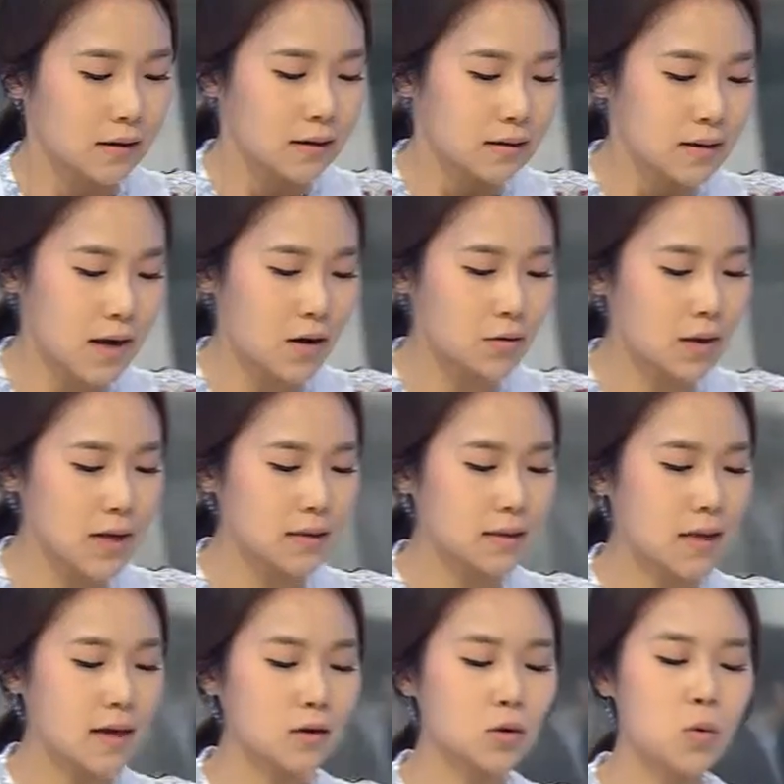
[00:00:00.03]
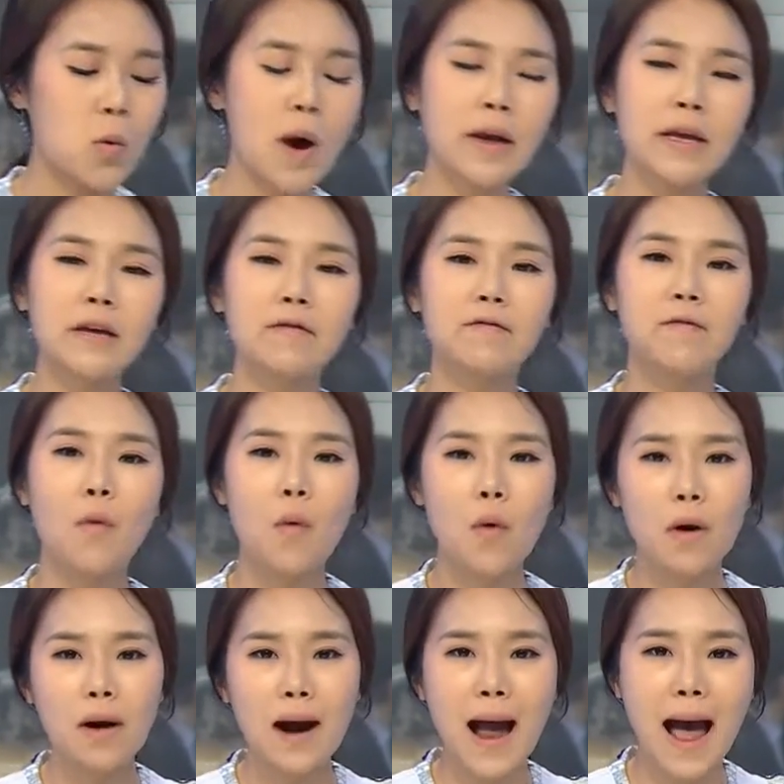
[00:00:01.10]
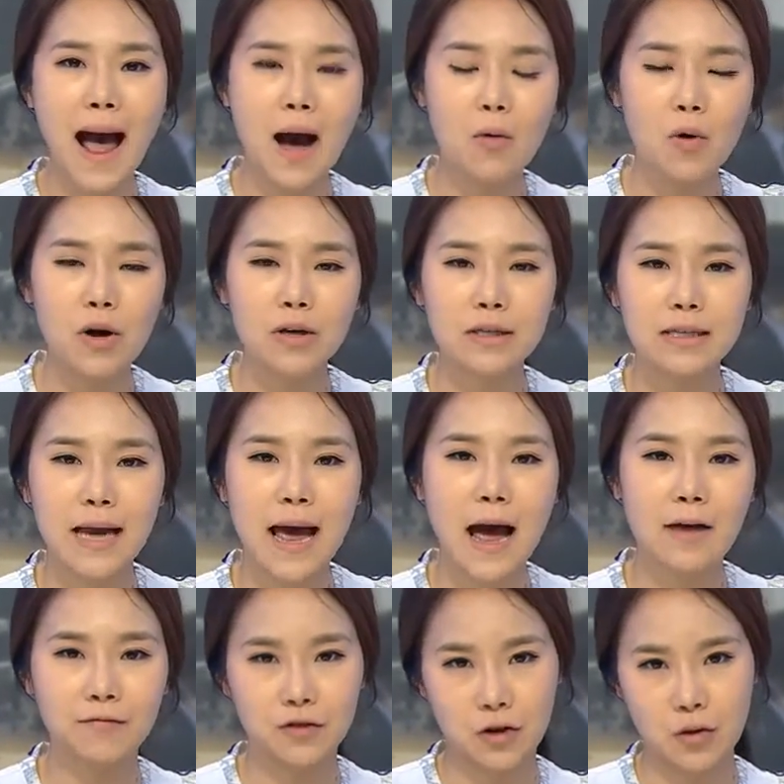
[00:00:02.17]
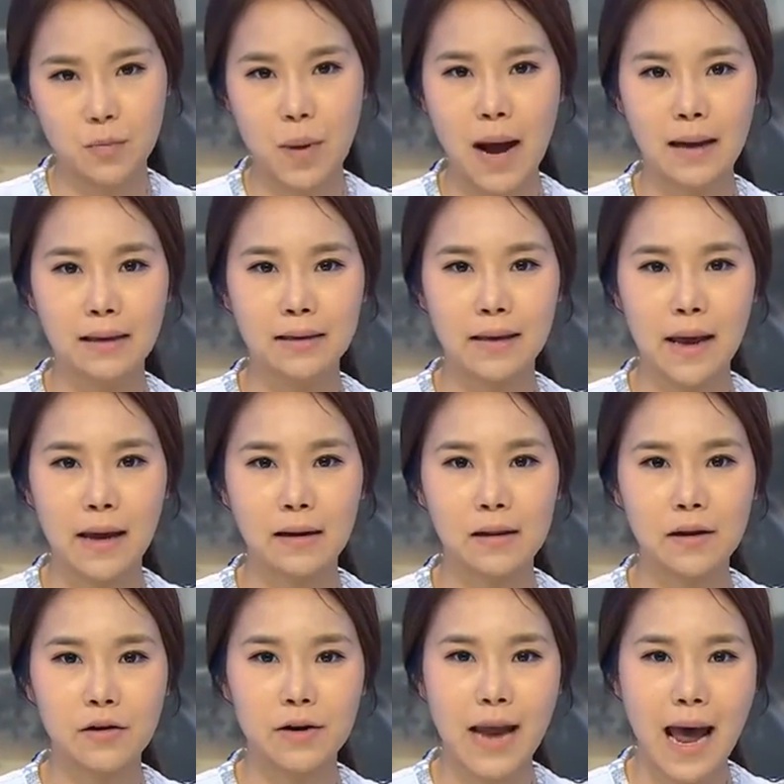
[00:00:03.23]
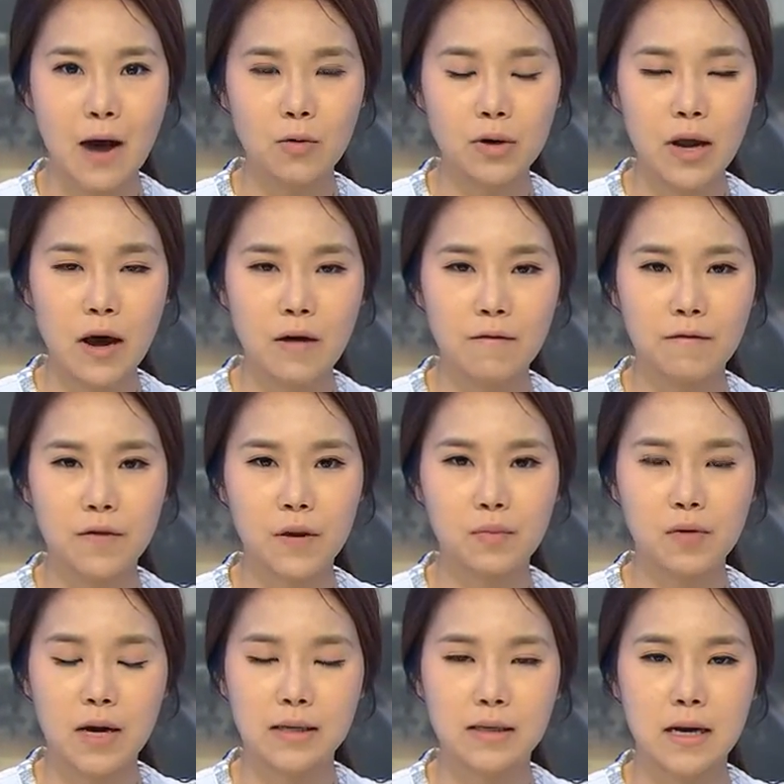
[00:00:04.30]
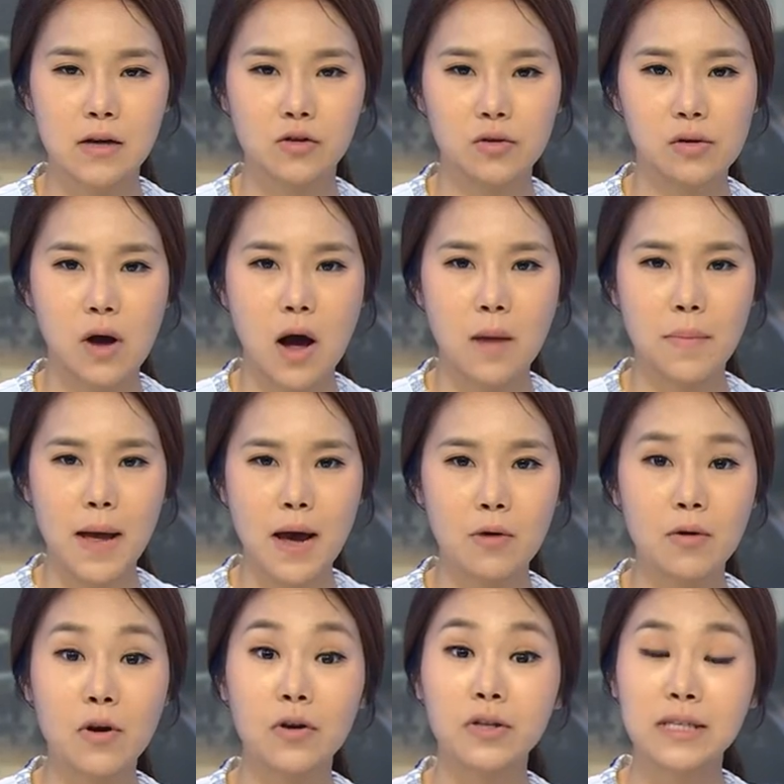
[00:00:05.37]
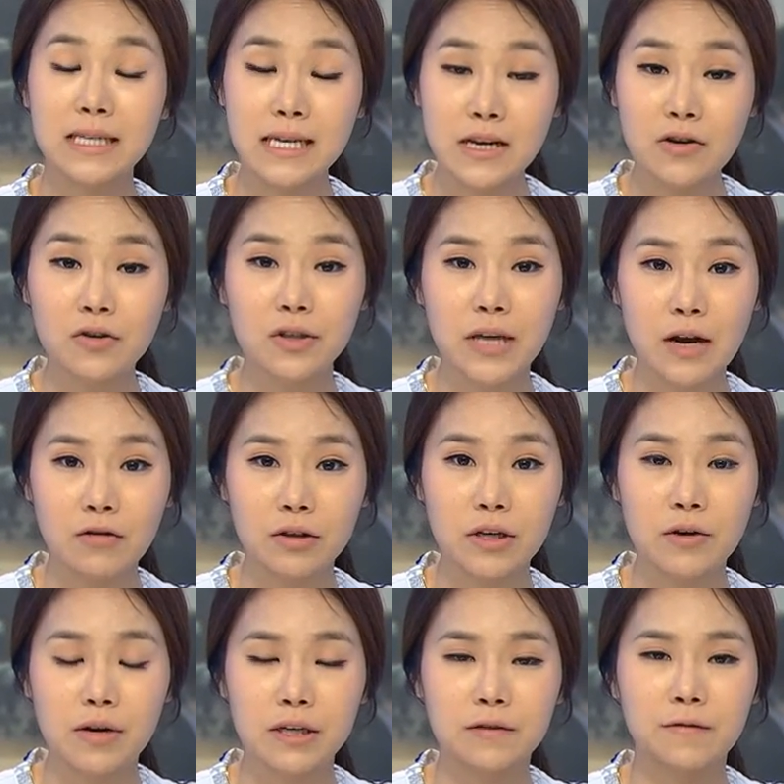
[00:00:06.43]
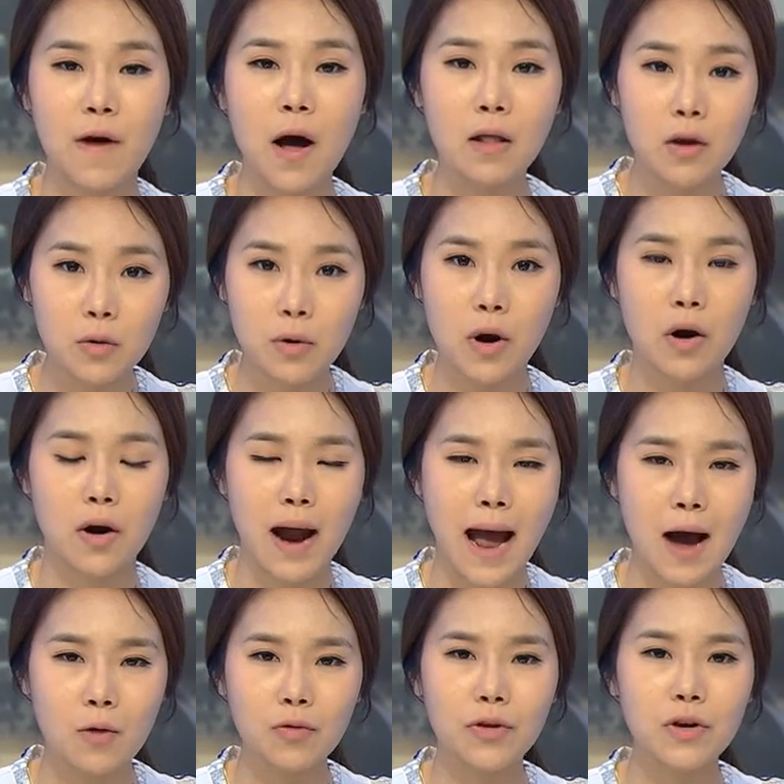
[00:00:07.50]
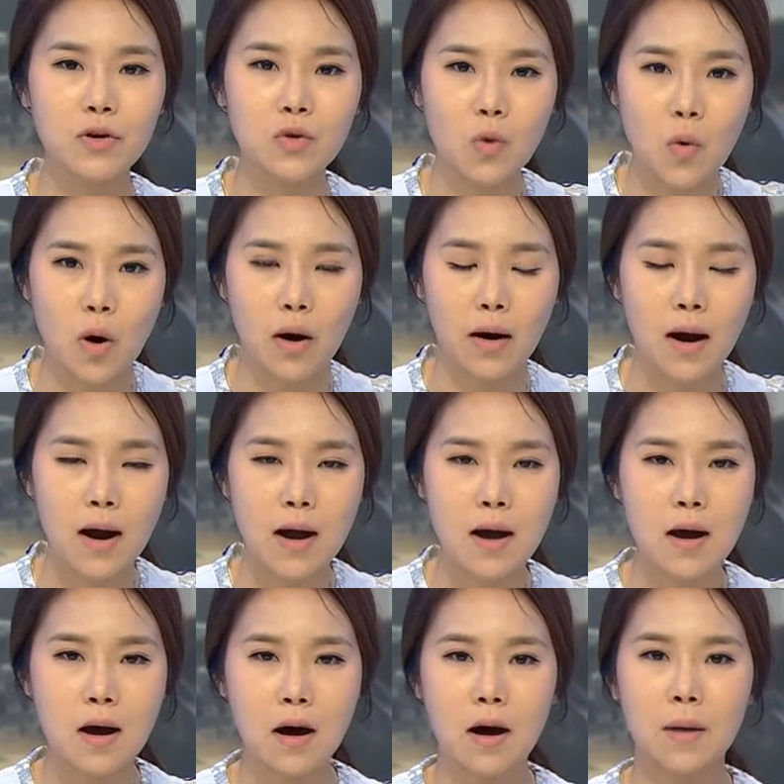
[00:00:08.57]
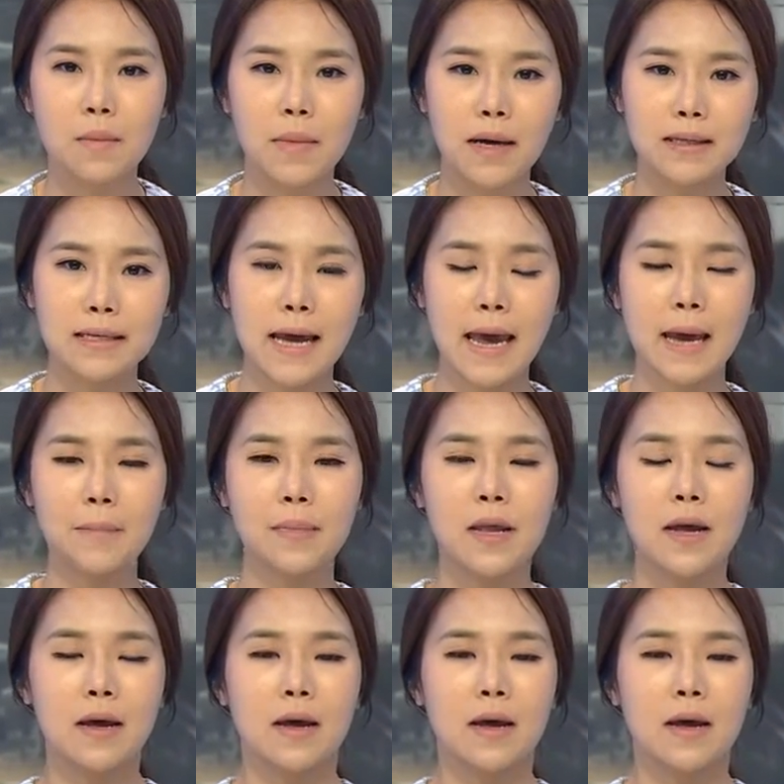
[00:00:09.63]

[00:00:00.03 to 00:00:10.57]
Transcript: Now, less than 24 hours after Park Geun-hye had cleared out of the presidential compound, her senior secretaries followed her out the door on Monday.